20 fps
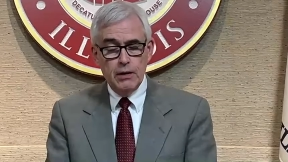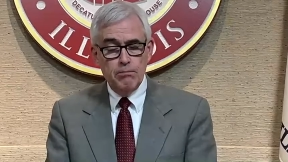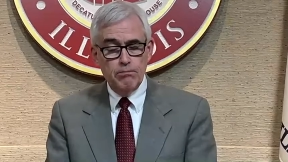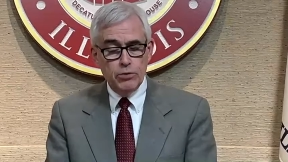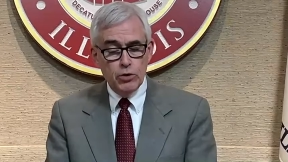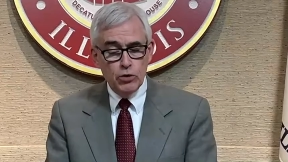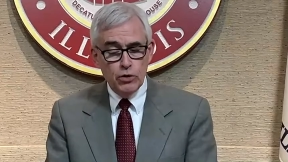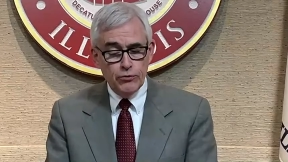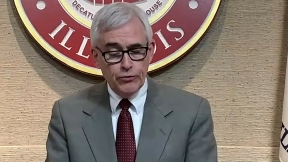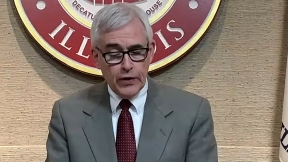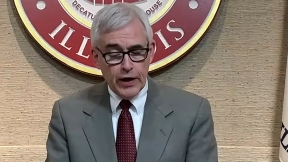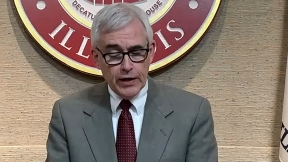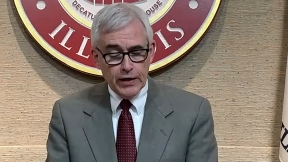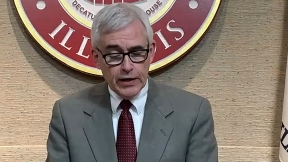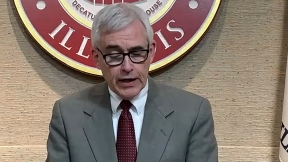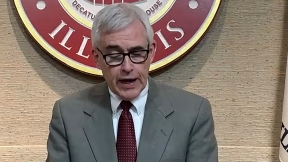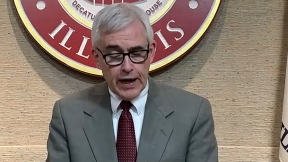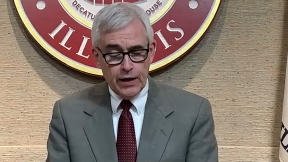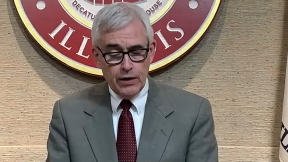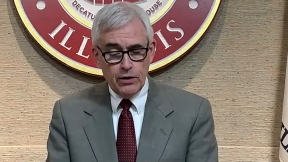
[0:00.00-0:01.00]
Beautify
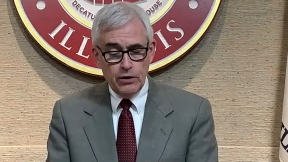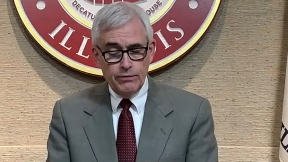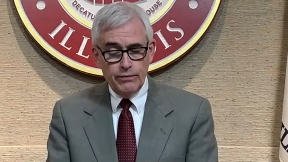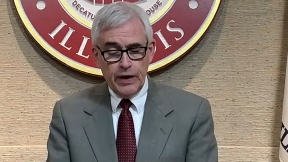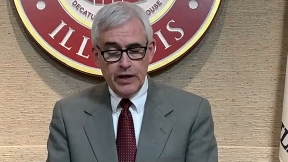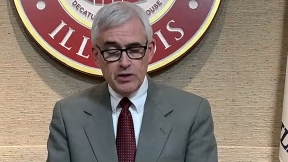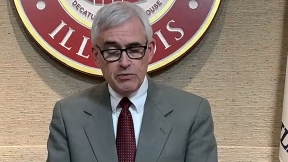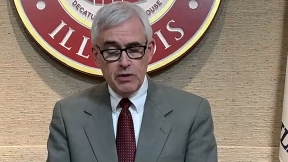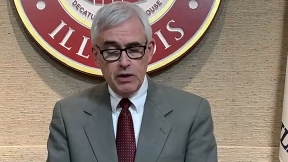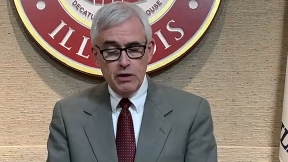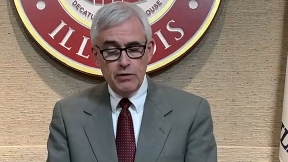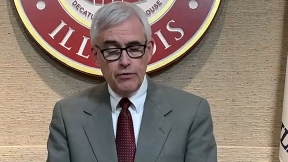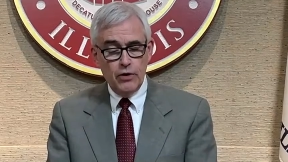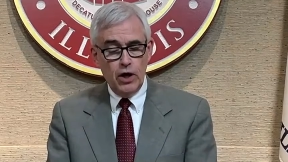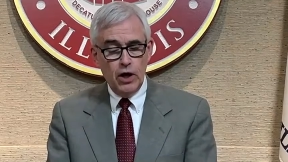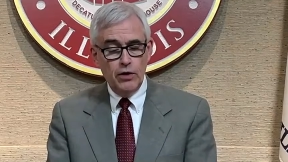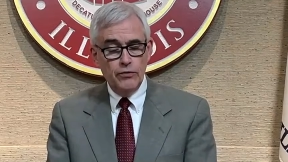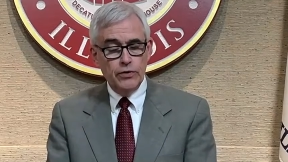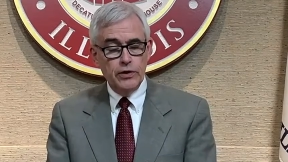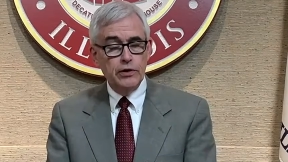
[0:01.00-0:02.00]
Decatur has been
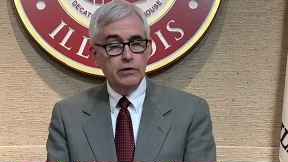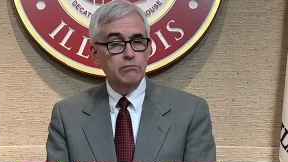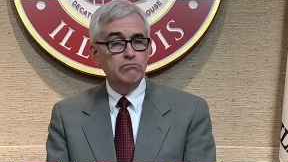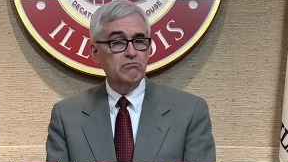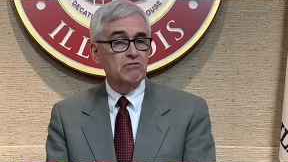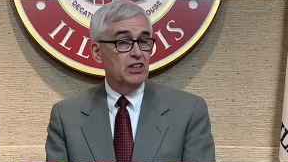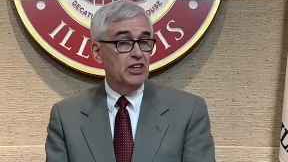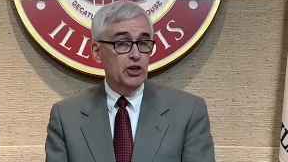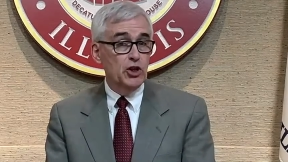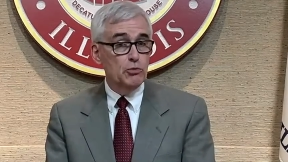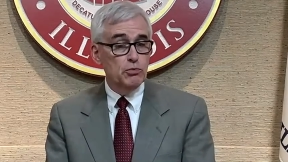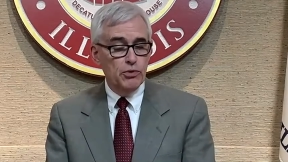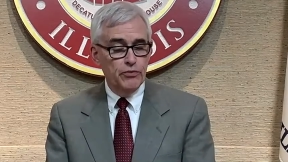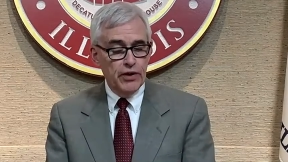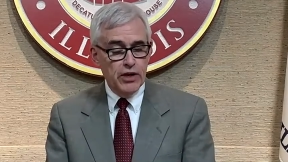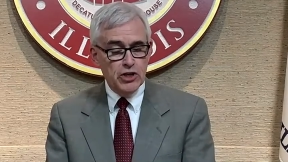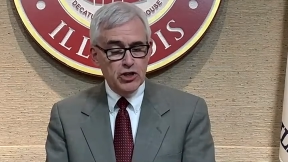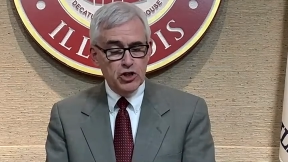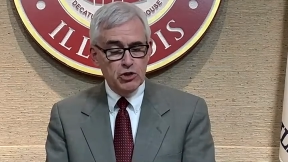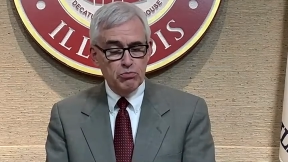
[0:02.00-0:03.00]
involved in litter
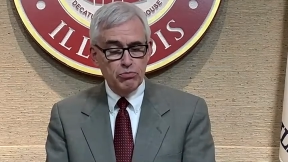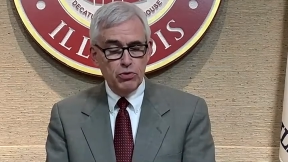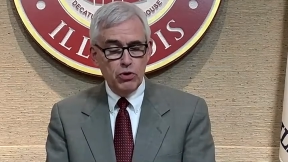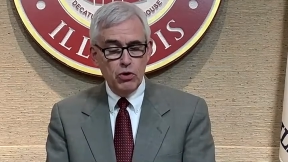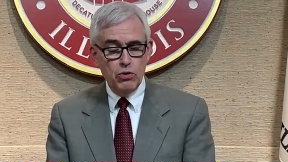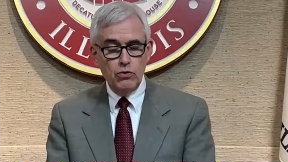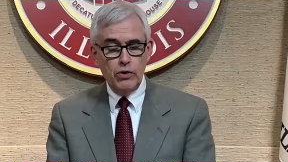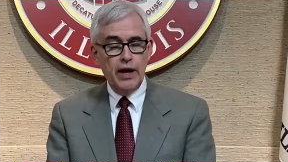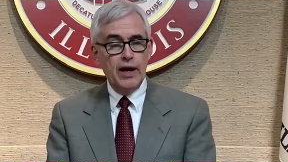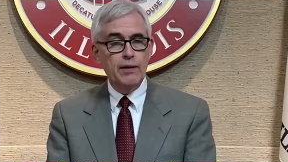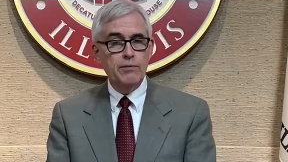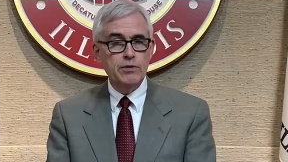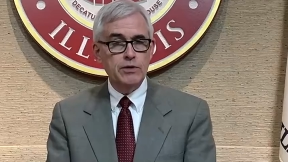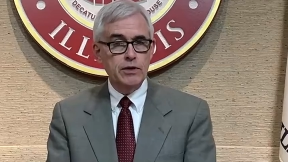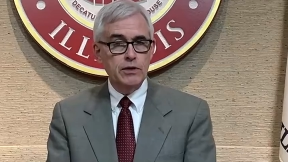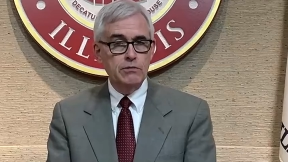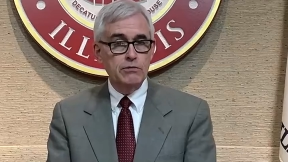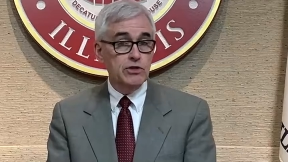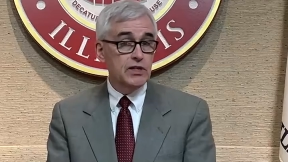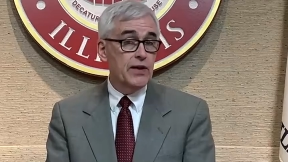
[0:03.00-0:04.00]
prevention programs
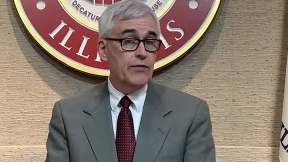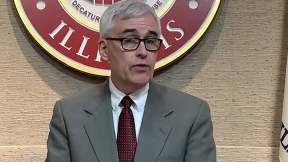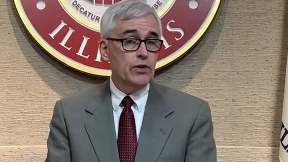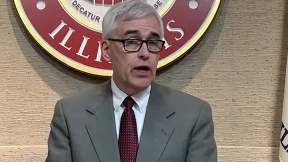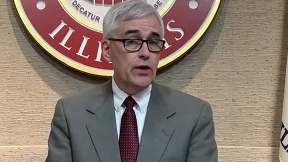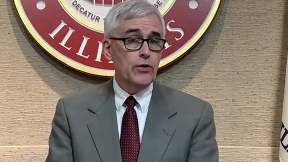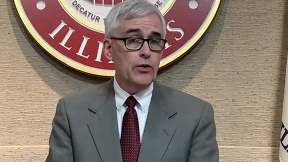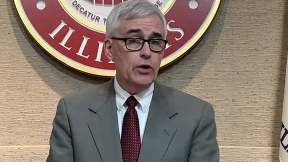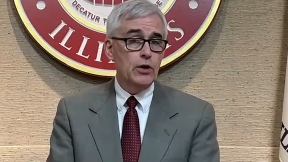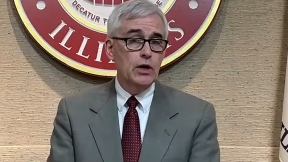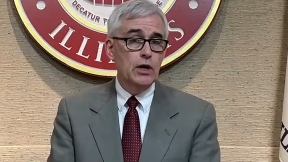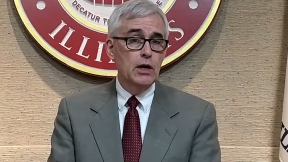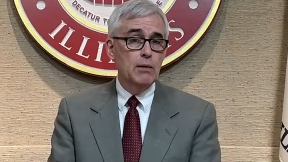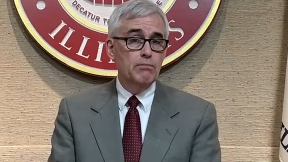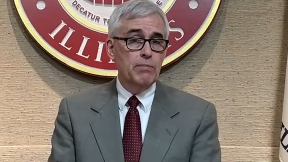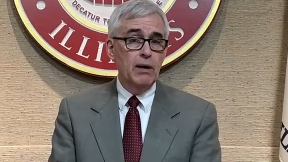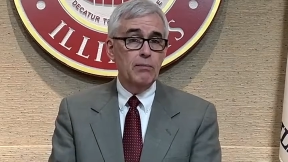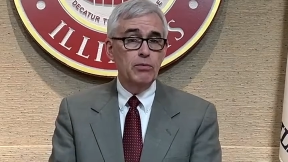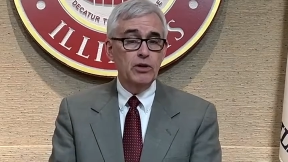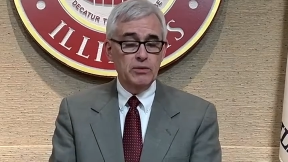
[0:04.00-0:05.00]
and several other
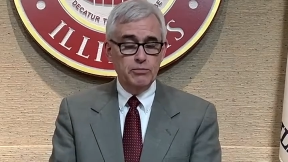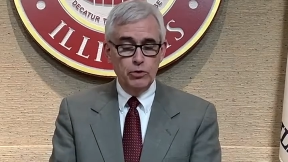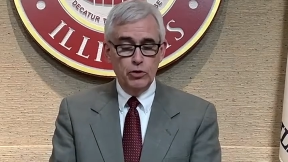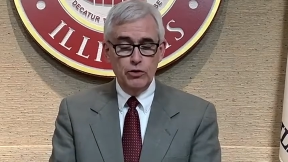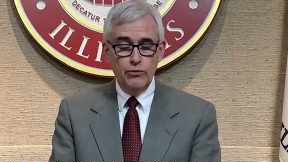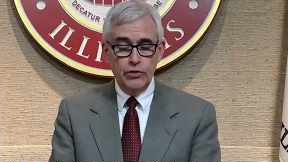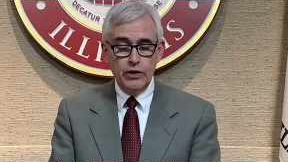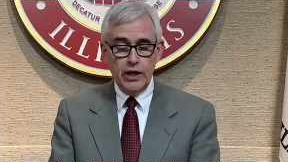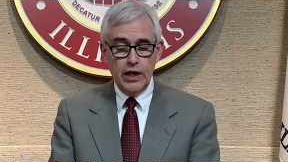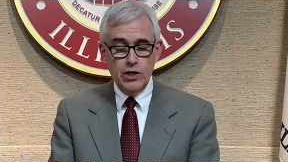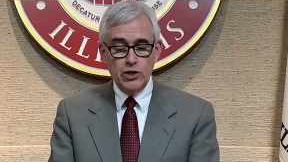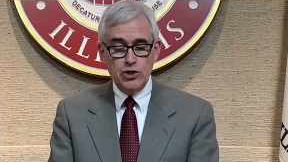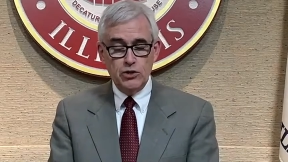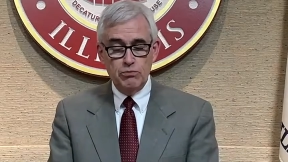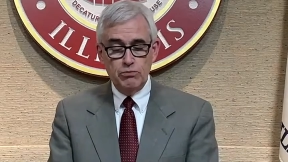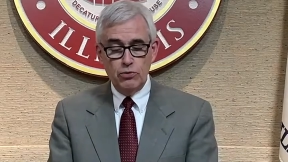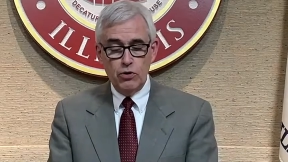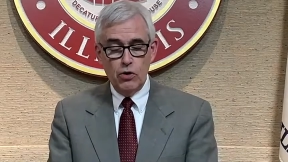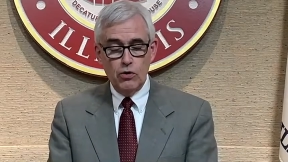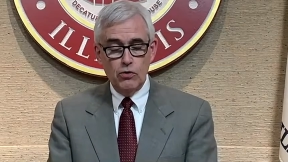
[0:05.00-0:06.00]
public
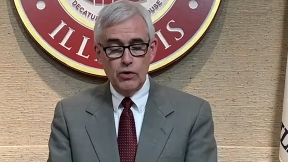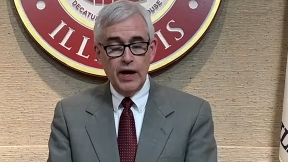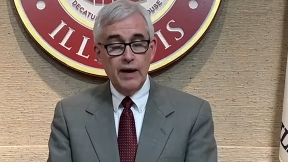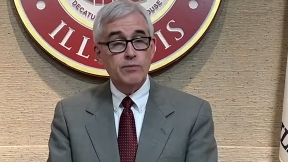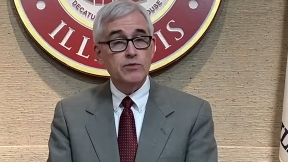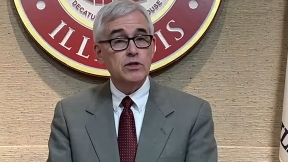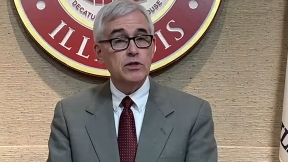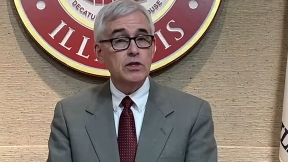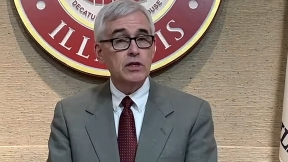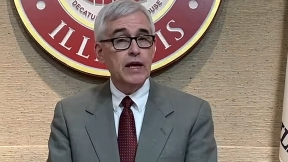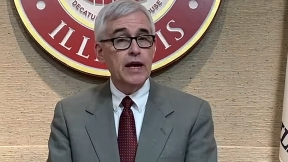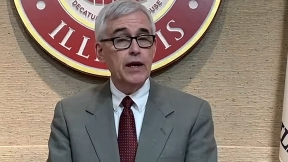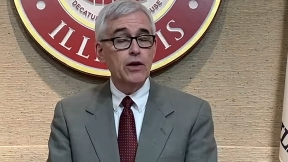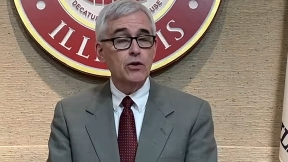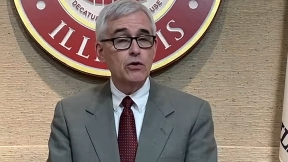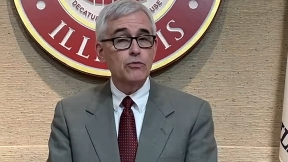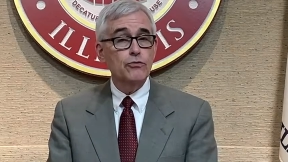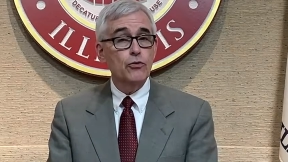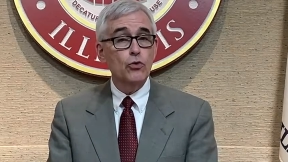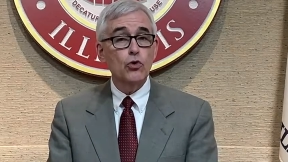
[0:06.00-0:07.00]
beautification programs in
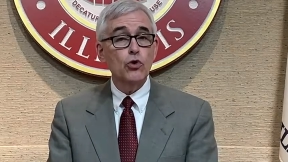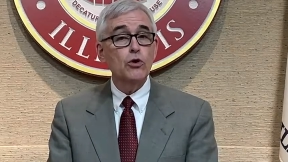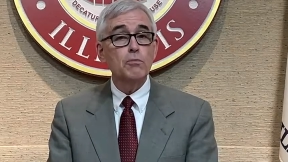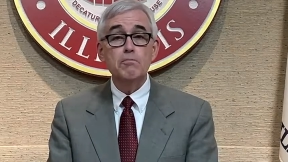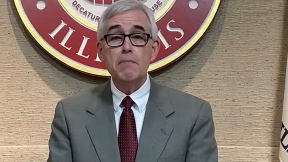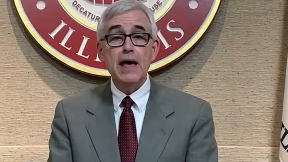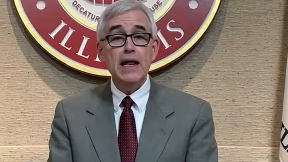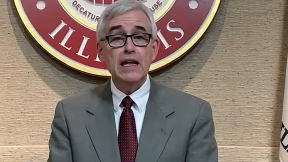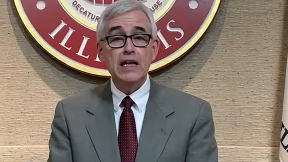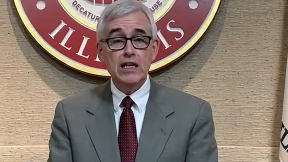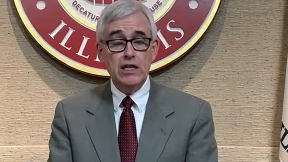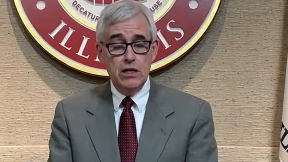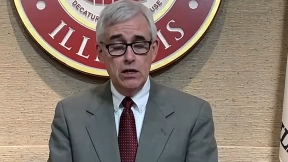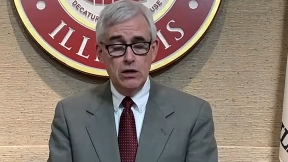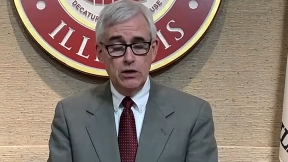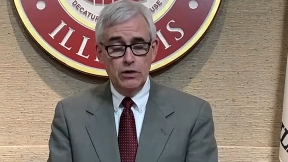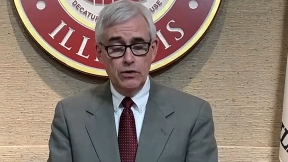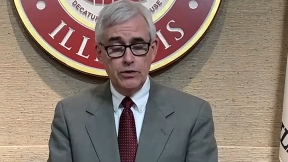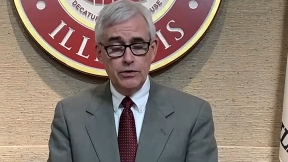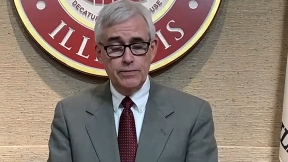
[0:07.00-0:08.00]
Decatur for many
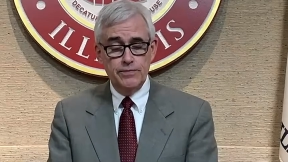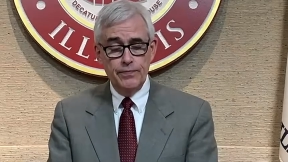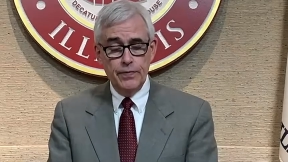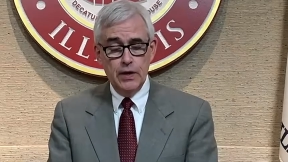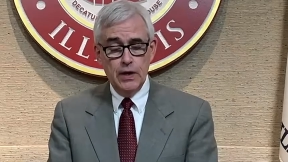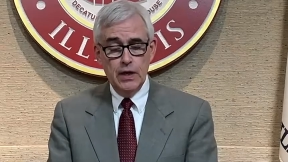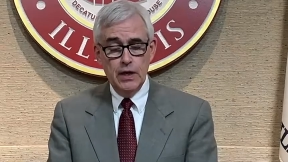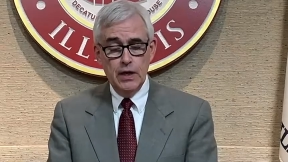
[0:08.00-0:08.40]
years.